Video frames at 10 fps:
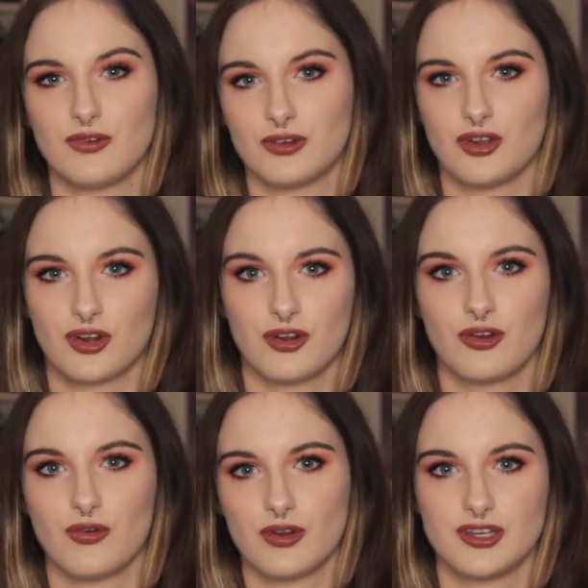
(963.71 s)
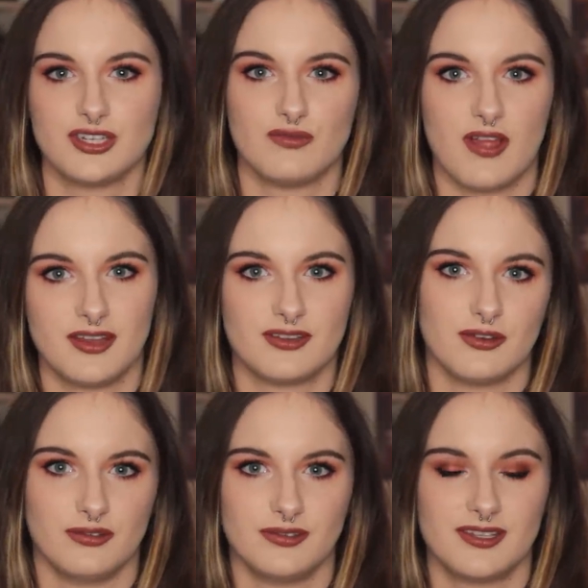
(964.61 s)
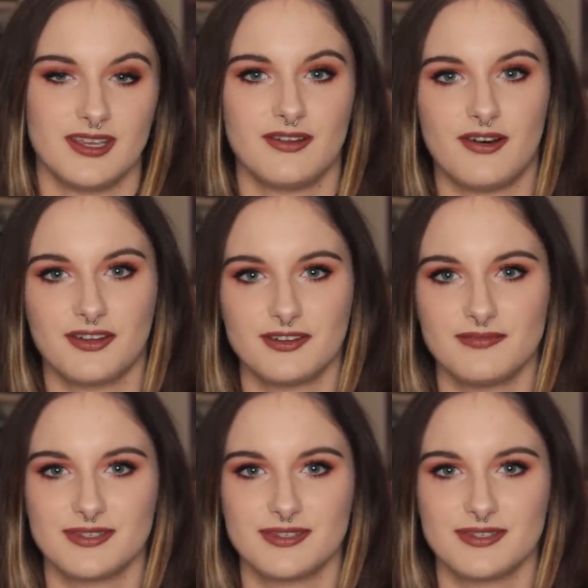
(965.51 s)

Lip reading: more darker orangey red tones in autumn,